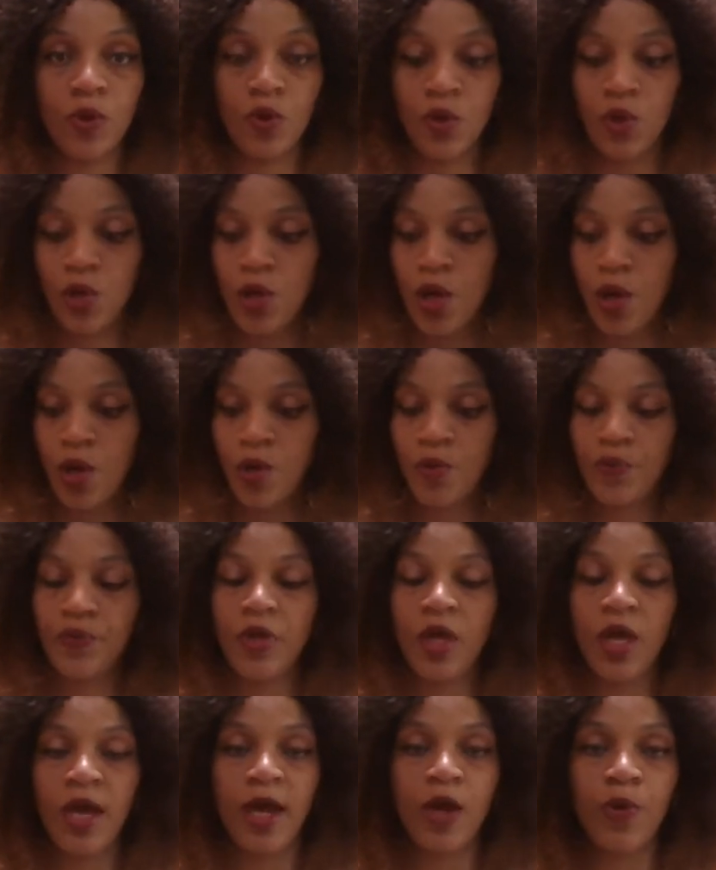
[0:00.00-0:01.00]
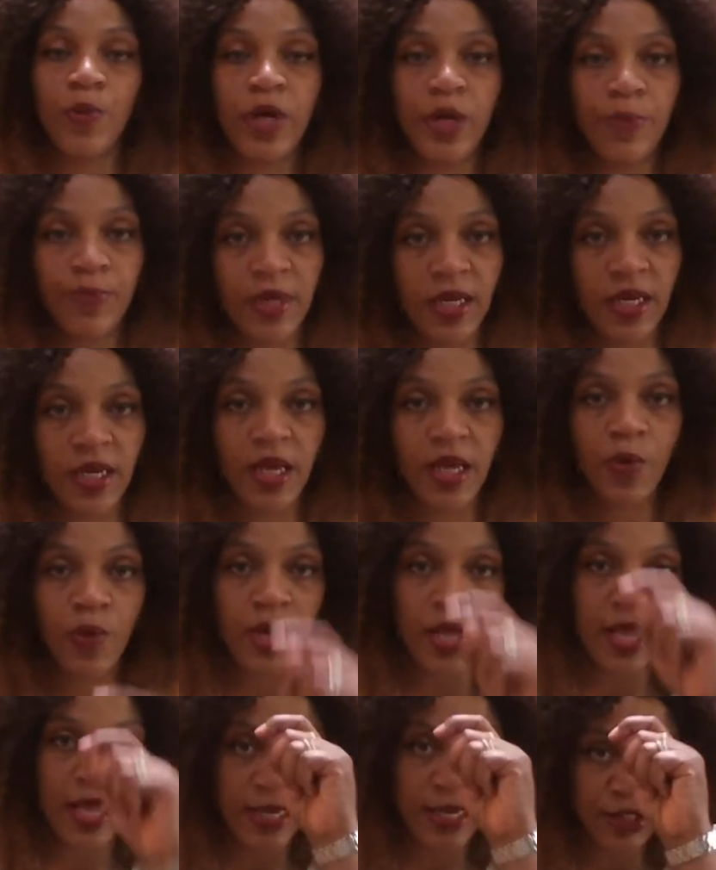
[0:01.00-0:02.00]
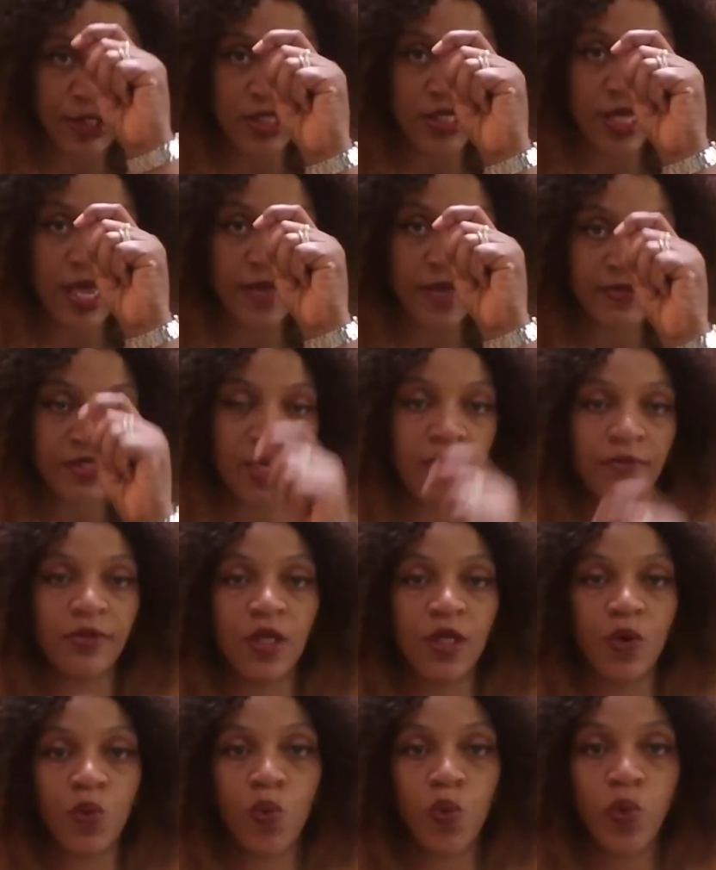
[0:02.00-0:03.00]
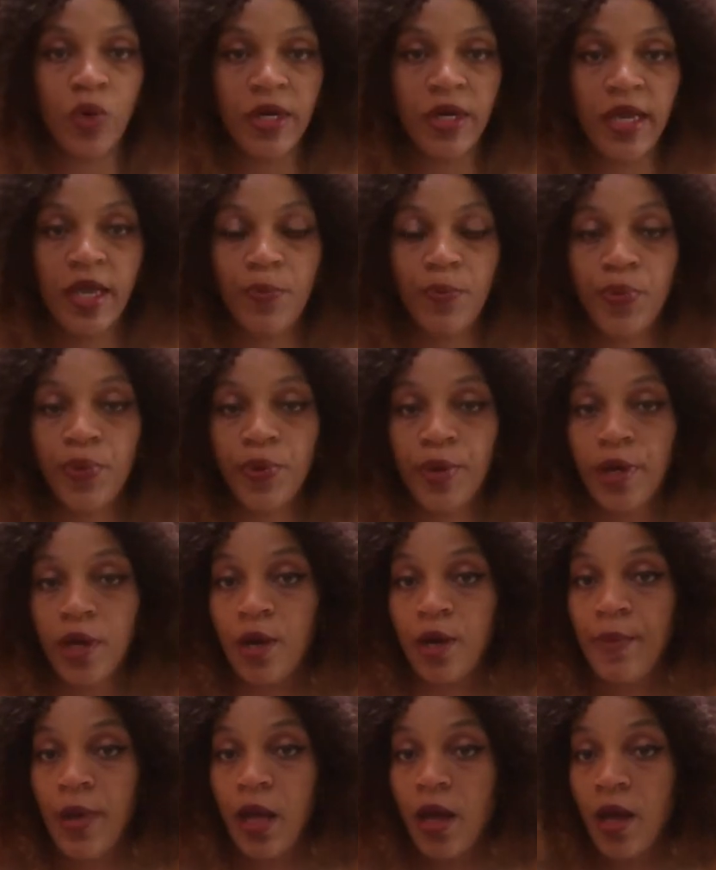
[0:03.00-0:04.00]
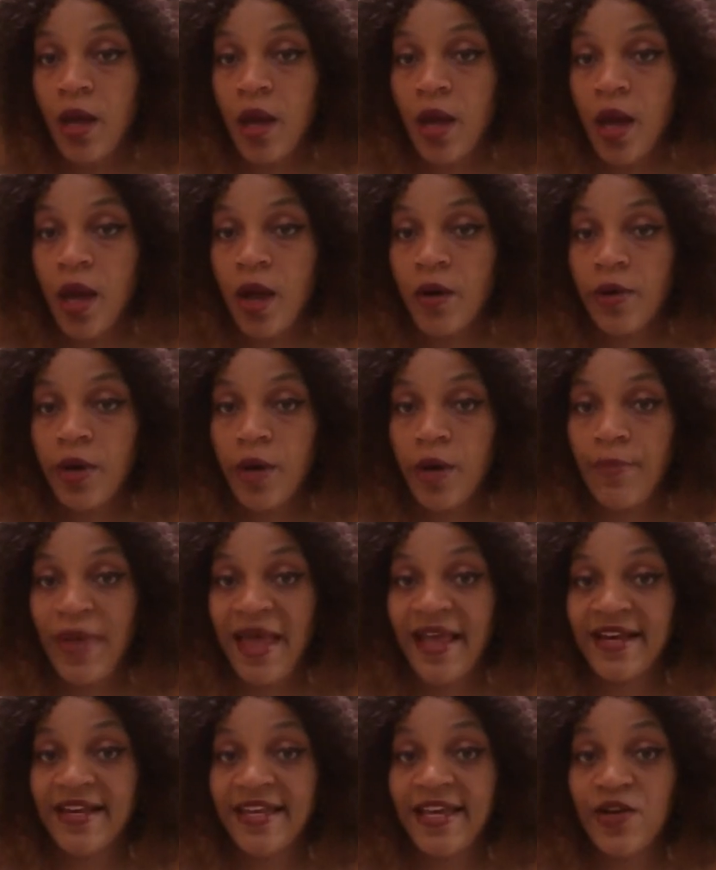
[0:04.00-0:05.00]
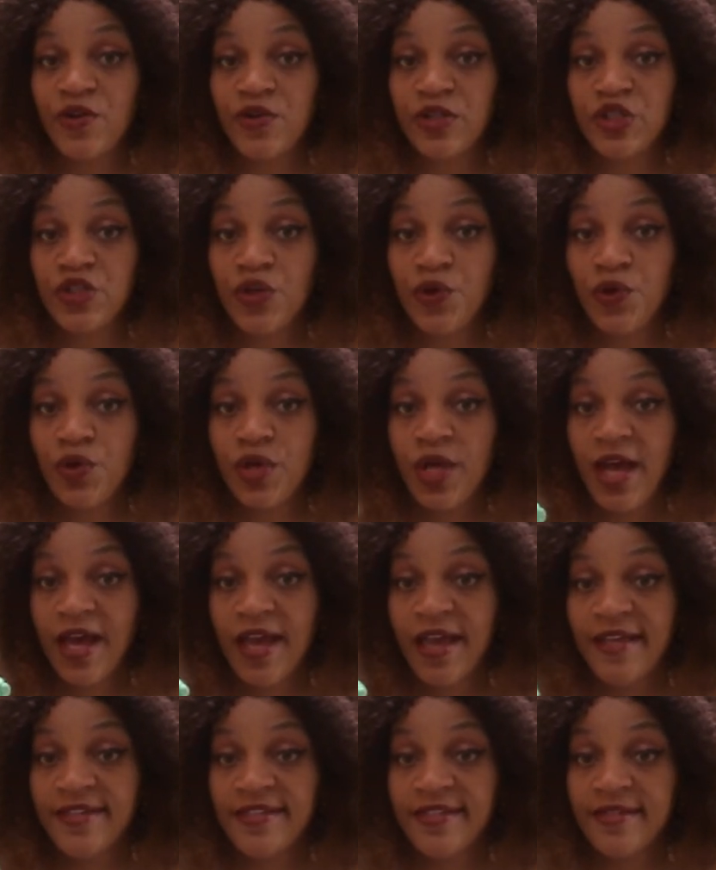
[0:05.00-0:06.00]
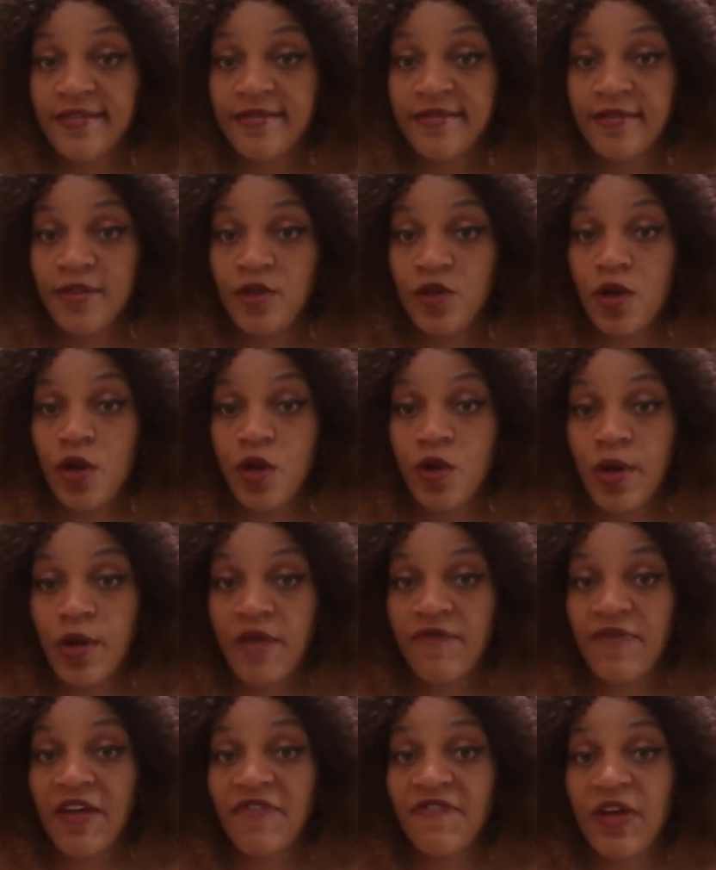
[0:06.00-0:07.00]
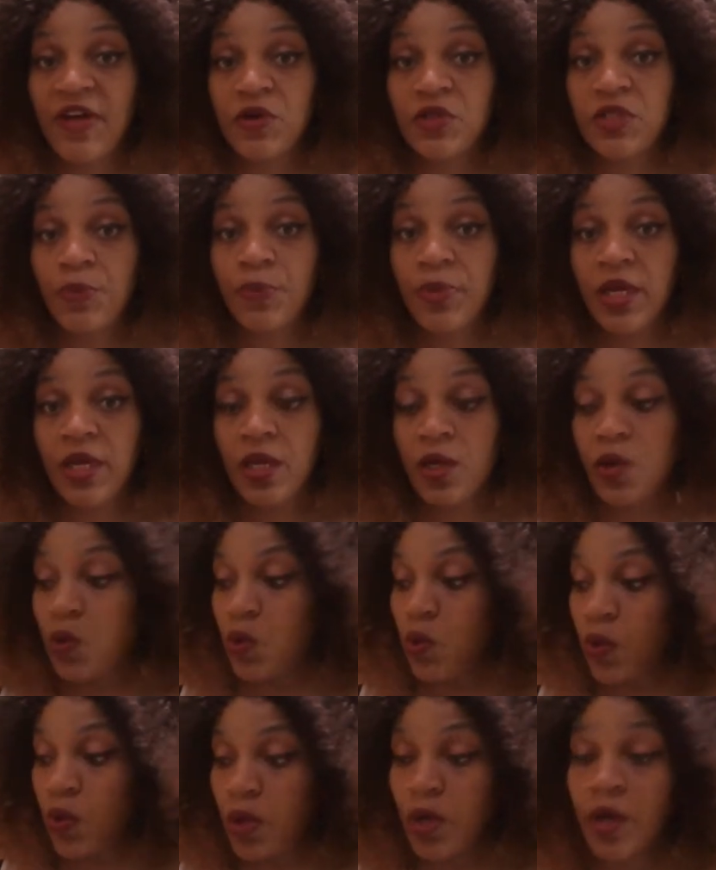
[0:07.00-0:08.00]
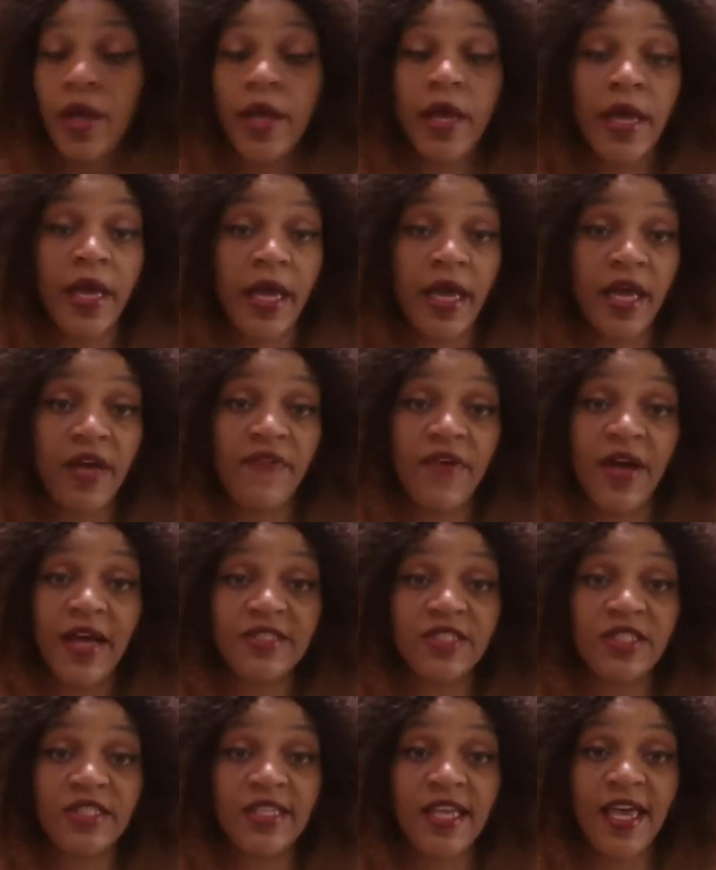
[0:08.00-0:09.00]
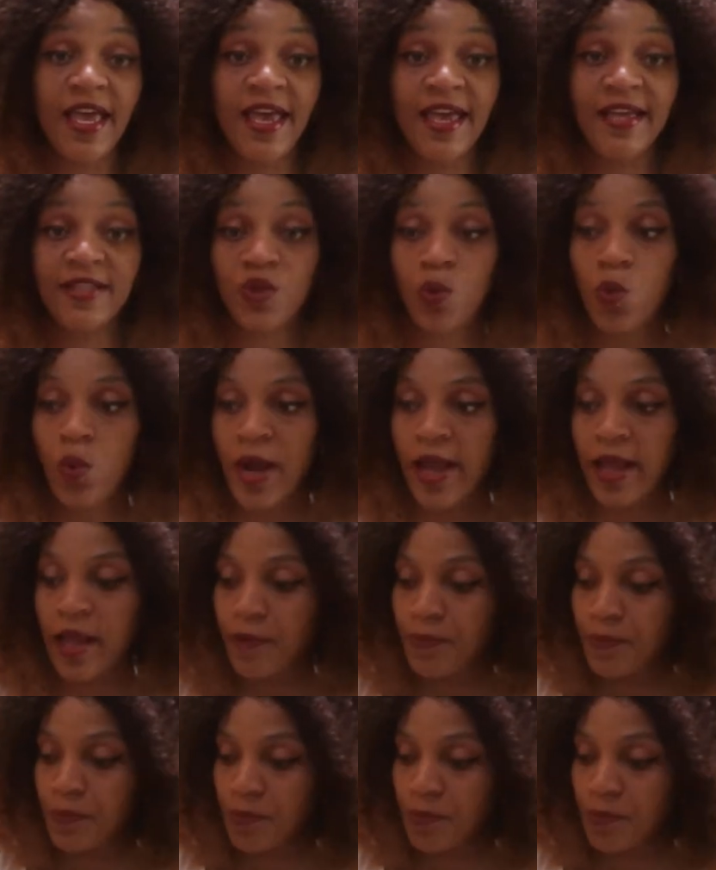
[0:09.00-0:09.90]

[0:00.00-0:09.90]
You know, I don't want a beanie. I want to actually have something with a brim. I'll come back later and show you guys, you know, if I found the pink or if I just add the white.